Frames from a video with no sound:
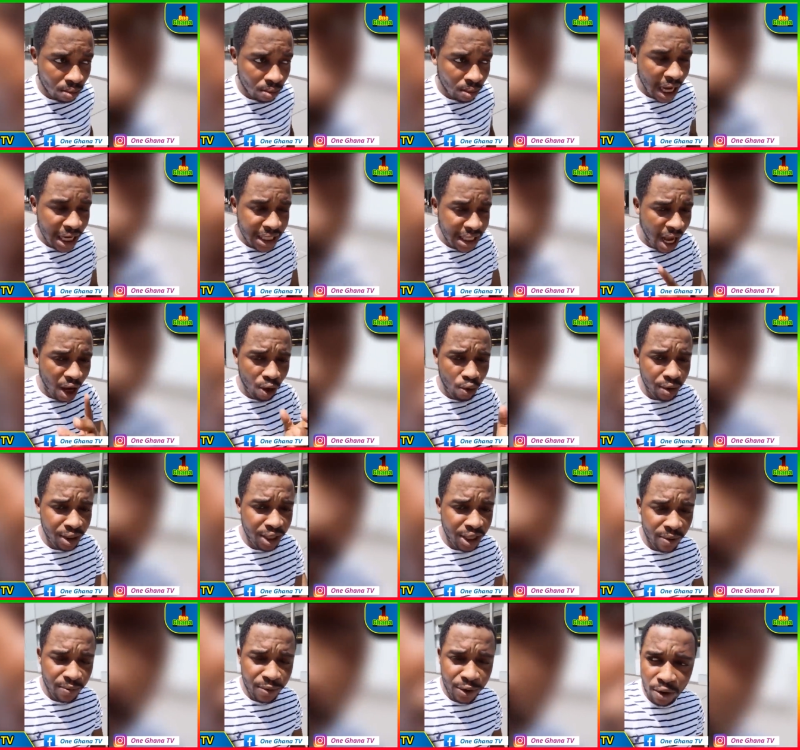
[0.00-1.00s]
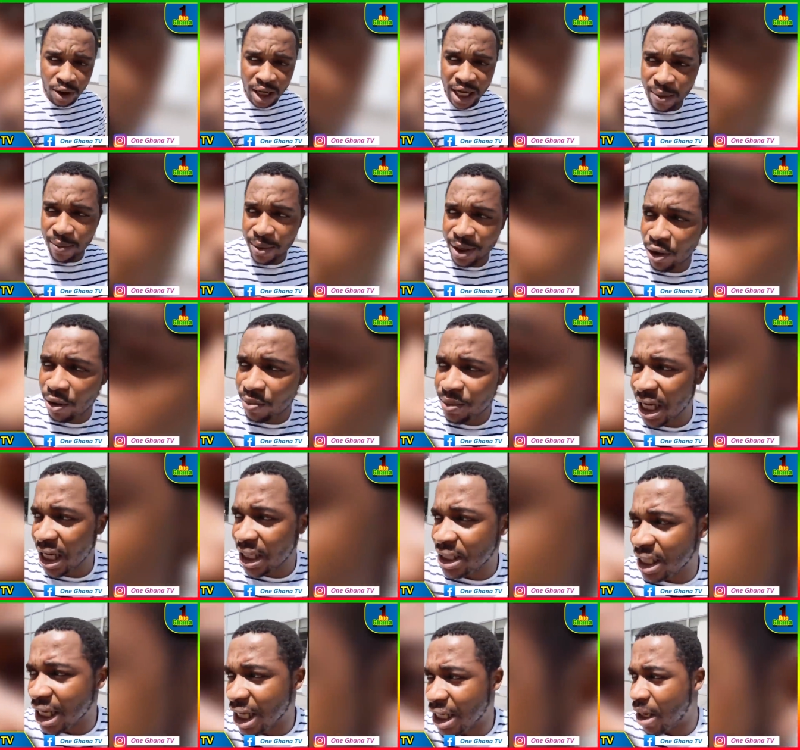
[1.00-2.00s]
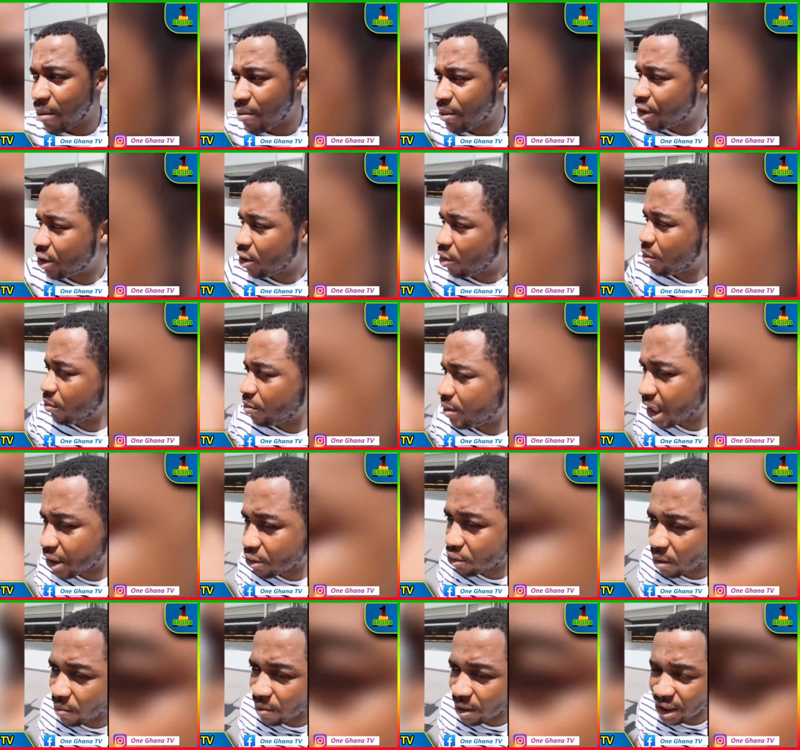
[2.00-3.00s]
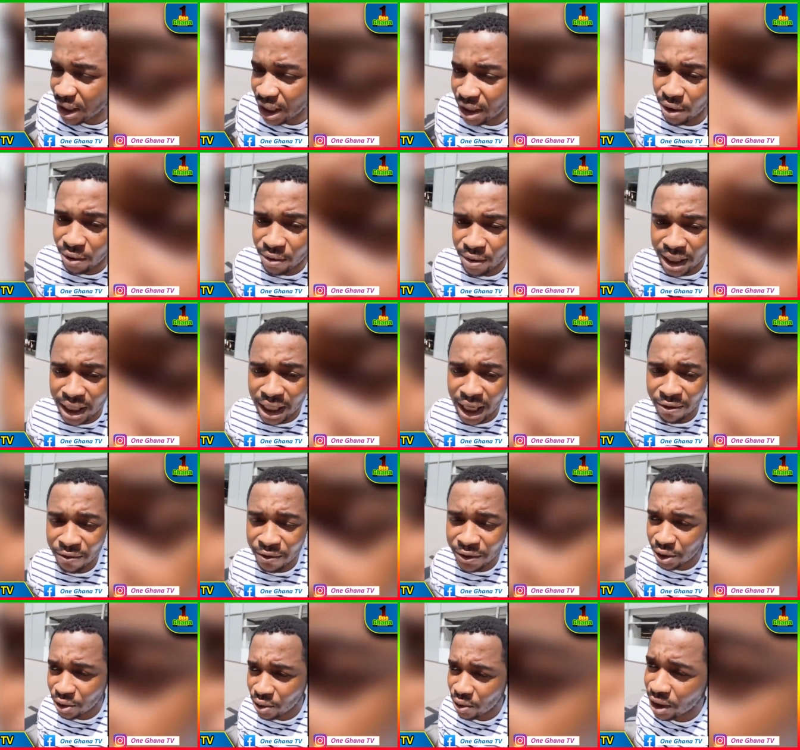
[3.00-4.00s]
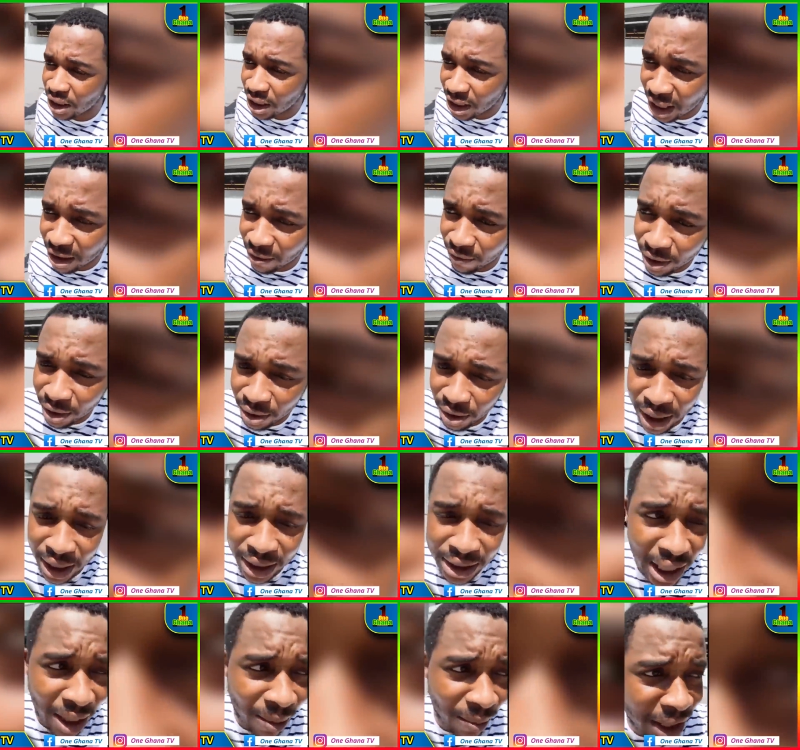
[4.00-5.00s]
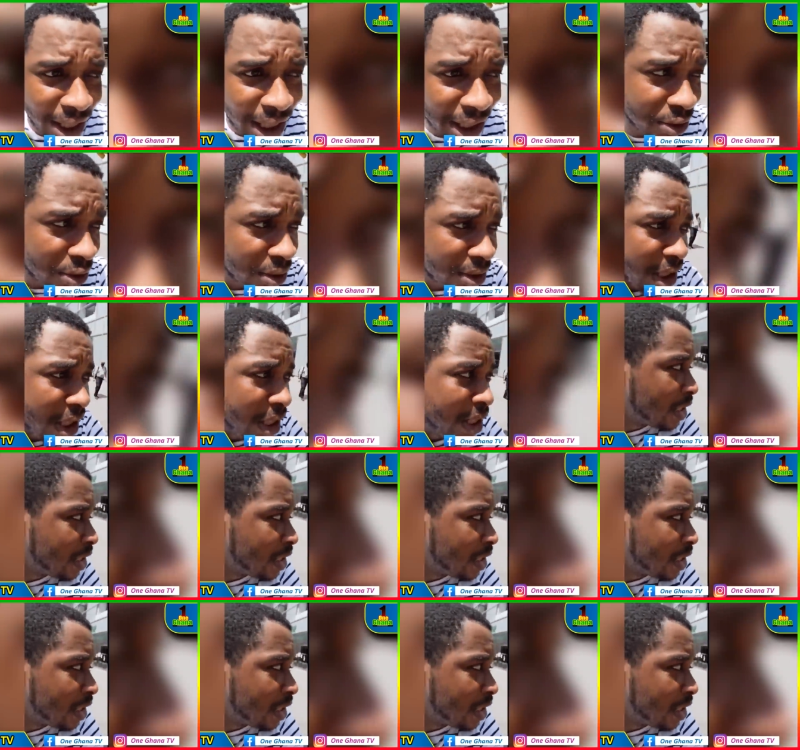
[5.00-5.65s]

Anya good ye bi o e me de obi asia anya me show bibia so abeti na kure life is good in heaven on earth na me catch say